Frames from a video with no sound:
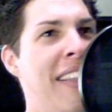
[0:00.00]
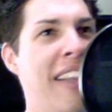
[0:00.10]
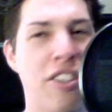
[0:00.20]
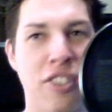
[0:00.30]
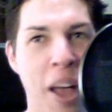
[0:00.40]

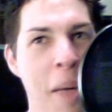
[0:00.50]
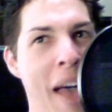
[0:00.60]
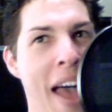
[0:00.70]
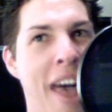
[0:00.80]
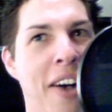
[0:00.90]
That
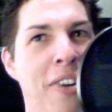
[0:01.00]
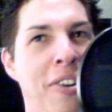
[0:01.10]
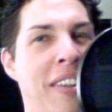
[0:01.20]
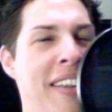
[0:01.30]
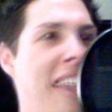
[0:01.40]

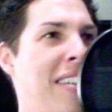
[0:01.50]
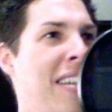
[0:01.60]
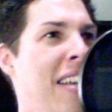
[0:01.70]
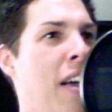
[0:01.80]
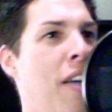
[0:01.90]
somehow the
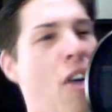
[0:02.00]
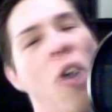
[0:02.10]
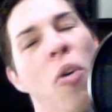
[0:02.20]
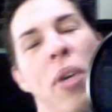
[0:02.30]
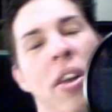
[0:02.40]
idea
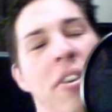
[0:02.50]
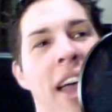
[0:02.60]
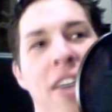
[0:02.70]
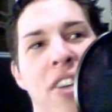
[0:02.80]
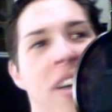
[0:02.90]
of, we don't
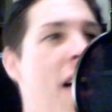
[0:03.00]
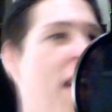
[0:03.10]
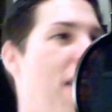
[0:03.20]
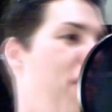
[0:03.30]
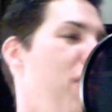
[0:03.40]
have
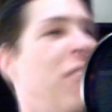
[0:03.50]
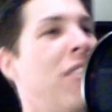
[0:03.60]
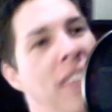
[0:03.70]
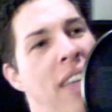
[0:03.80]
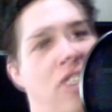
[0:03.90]
enough, and the
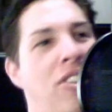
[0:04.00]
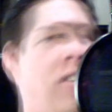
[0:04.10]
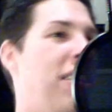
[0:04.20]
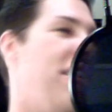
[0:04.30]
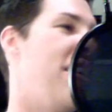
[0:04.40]

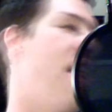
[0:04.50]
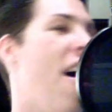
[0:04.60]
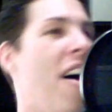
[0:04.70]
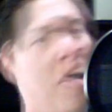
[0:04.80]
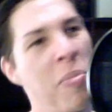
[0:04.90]
recession and the
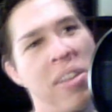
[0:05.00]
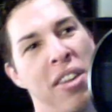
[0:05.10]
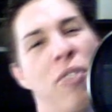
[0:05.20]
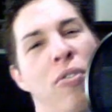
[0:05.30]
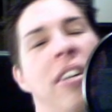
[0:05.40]
economy
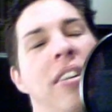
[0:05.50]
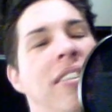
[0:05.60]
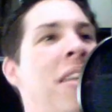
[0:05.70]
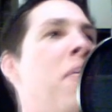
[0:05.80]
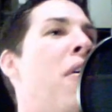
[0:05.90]
and the real
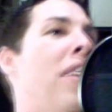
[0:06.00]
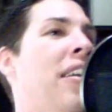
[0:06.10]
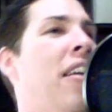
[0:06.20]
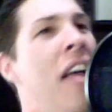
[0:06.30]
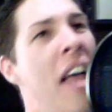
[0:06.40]
estate
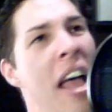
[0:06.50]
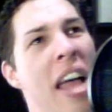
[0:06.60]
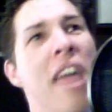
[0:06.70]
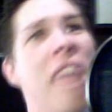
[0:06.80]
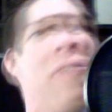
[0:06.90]
market
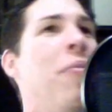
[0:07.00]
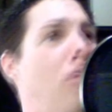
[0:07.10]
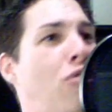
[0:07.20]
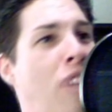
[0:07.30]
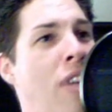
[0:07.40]
and everyone's
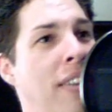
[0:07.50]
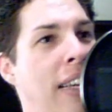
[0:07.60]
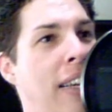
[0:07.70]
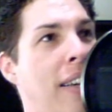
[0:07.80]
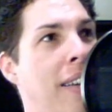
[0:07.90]

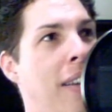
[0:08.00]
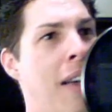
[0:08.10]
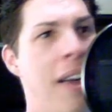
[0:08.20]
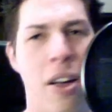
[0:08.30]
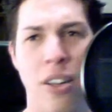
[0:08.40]
struggling.
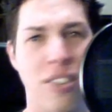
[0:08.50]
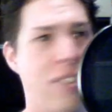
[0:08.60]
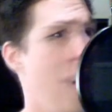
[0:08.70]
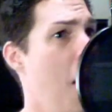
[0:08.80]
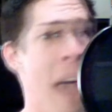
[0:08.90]

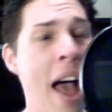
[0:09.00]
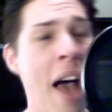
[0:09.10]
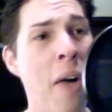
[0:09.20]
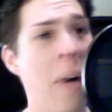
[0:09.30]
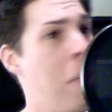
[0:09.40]

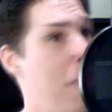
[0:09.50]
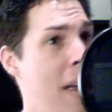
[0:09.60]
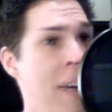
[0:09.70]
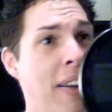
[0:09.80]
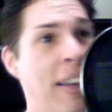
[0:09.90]
Somehow
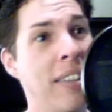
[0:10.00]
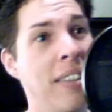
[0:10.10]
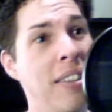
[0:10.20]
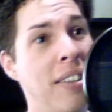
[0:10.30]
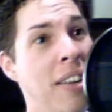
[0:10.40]

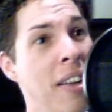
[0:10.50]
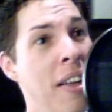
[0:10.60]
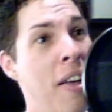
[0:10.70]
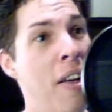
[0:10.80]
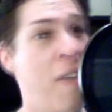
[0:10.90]
Americans
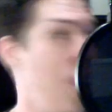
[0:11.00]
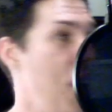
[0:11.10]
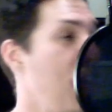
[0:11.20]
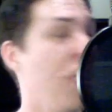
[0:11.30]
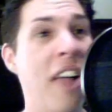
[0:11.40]

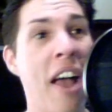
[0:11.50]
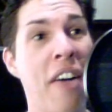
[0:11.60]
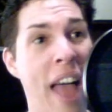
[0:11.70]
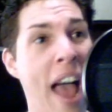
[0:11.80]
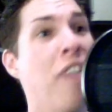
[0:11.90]
figured
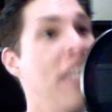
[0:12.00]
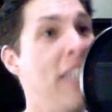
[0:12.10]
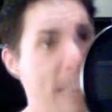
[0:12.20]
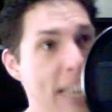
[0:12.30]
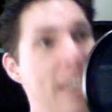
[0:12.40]
out how to
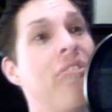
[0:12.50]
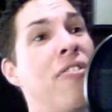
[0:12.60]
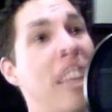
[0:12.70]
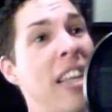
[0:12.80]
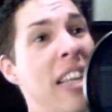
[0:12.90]

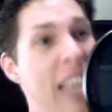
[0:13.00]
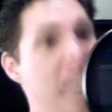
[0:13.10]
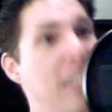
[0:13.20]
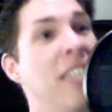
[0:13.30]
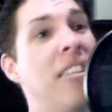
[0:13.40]
give
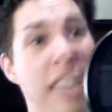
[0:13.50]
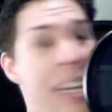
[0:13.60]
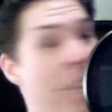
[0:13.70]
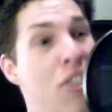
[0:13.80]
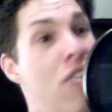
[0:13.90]

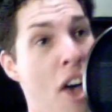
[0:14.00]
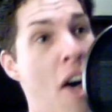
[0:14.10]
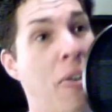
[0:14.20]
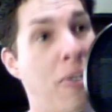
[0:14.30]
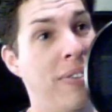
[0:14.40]
even
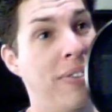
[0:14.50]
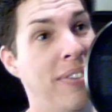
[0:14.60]
though.